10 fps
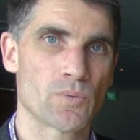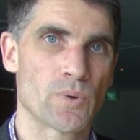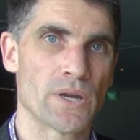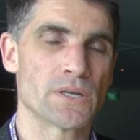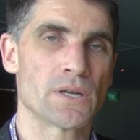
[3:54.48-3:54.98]

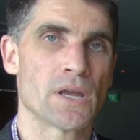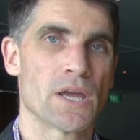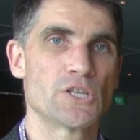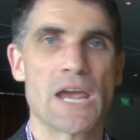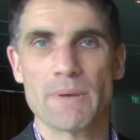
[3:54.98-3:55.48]
when
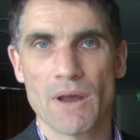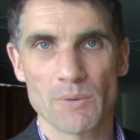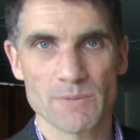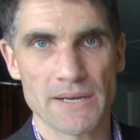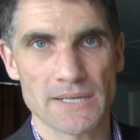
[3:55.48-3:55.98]
Jamie and I
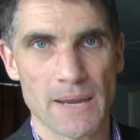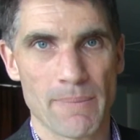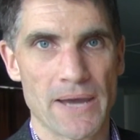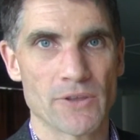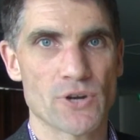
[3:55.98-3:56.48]
was about to
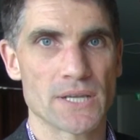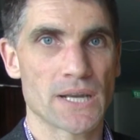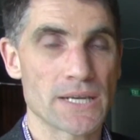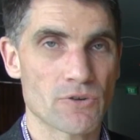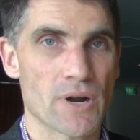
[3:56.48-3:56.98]
take part in the
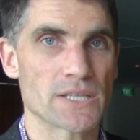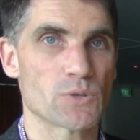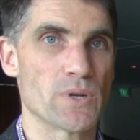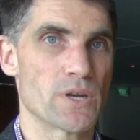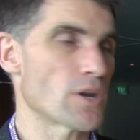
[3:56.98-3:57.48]
transatlantic
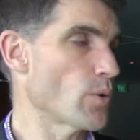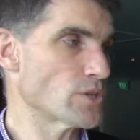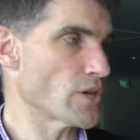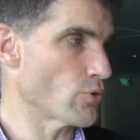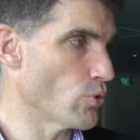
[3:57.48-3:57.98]
race, we didn't know
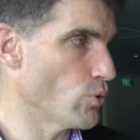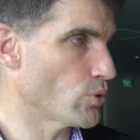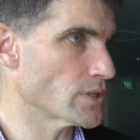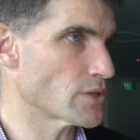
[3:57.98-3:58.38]
each other at all.